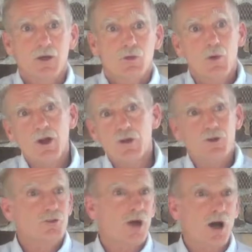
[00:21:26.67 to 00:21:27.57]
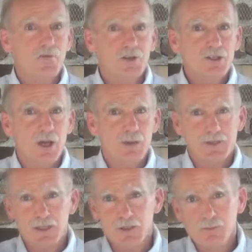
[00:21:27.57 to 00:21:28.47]
where there's
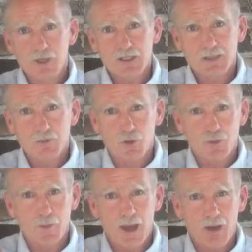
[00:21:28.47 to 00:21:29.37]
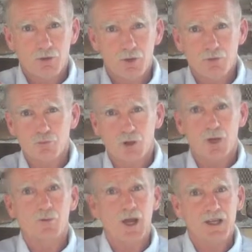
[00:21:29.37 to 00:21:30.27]
oftentimes in the midst of those
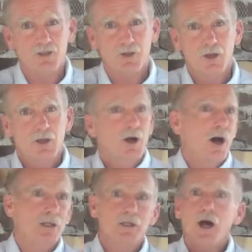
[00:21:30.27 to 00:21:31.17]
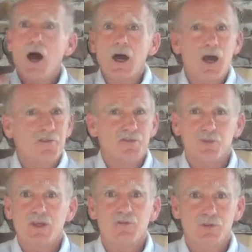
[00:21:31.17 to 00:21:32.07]
macro rites a lot of
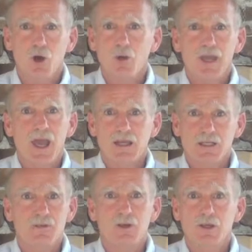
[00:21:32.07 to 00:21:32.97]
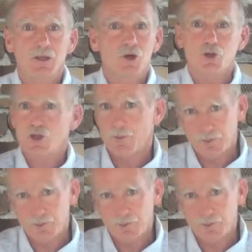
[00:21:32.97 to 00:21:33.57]
free-flowing activity that goes on.